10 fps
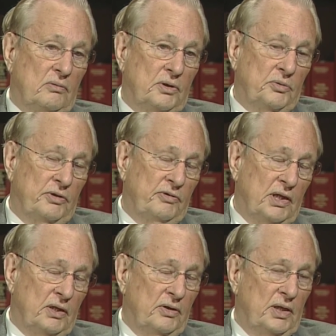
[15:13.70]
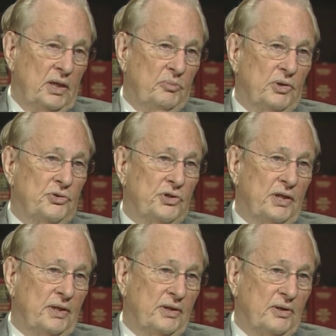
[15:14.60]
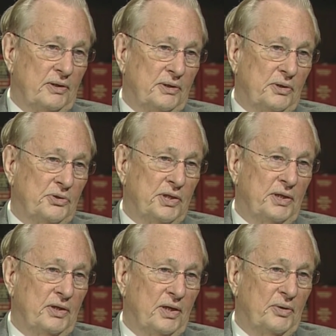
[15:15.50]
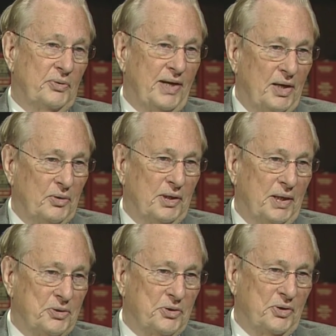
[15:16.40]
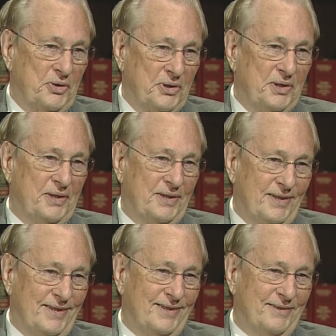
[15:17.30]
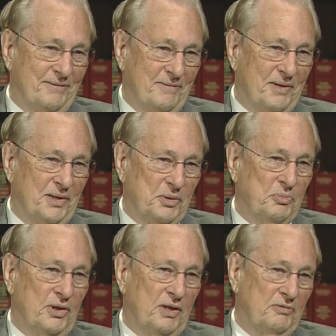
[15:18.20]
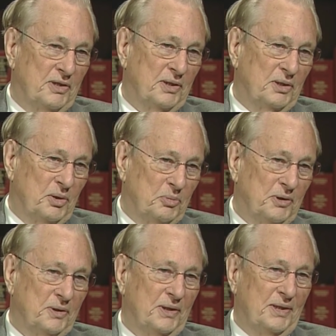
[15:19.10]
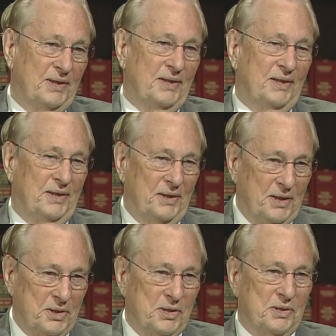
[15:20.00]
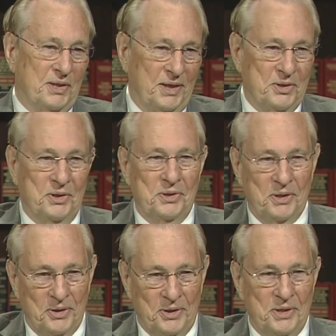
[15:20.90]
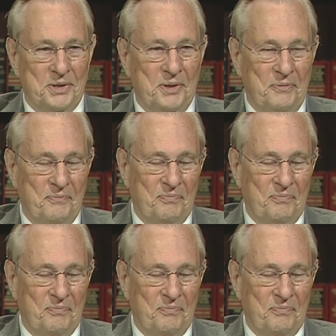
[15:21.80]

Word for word: which we've now named the CNR, CNR Rao Lecturer um, as part of our Global Connections Lecture Series.